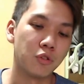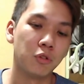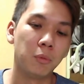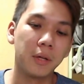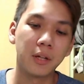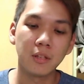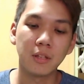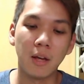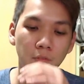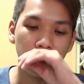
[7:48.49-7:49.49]
So because
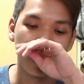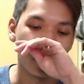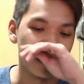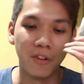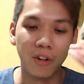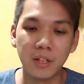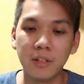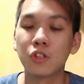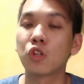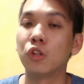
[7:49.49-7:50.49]
NVIDIA has already
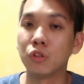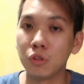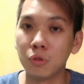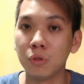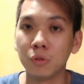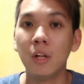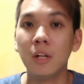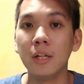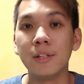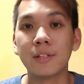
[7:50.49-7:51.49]
discontinued
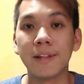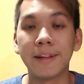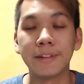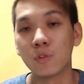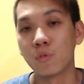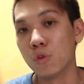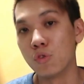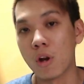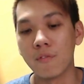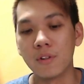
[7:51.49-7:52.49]
its latest few
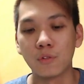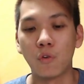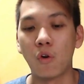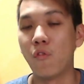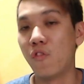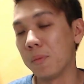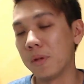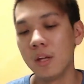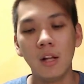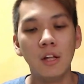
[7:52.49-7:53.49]
drivers for
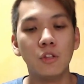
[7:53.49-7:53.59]
Fermi,